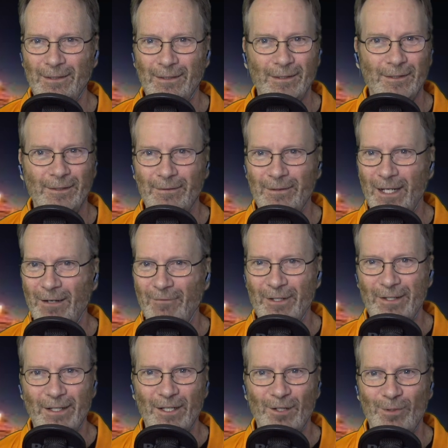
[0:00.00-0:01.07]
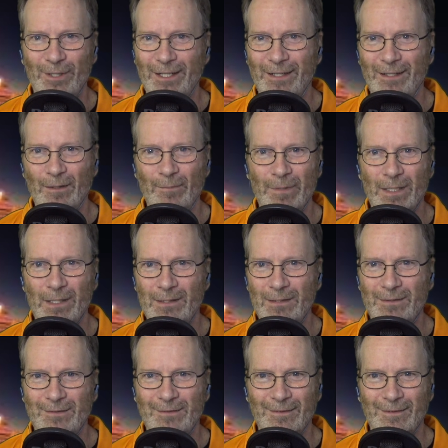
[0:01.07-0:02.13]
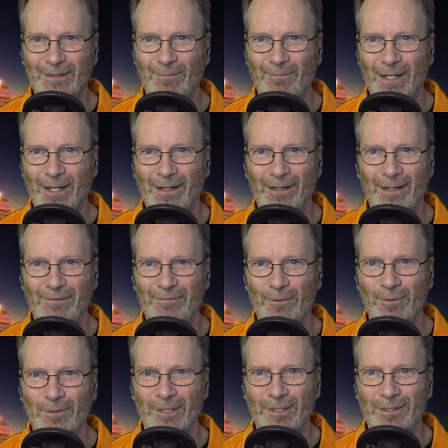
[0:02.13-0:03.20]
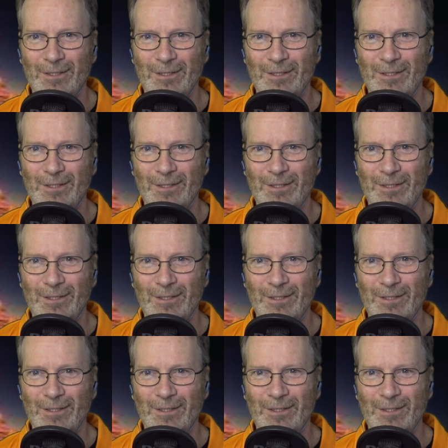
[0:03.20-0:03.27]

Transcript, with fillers: You never know when another beast is going to come down to that forest.